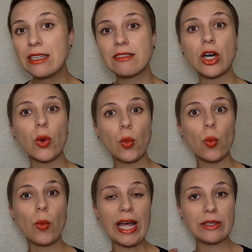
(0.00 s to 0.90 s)

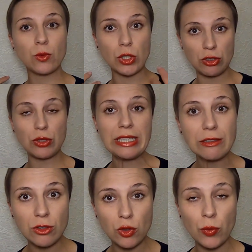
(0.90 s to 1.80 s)
So what you
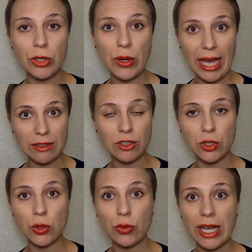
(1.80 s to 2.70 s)
need to do when you
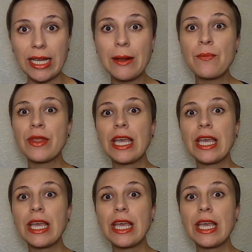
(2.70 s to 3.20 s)
enter Ukraine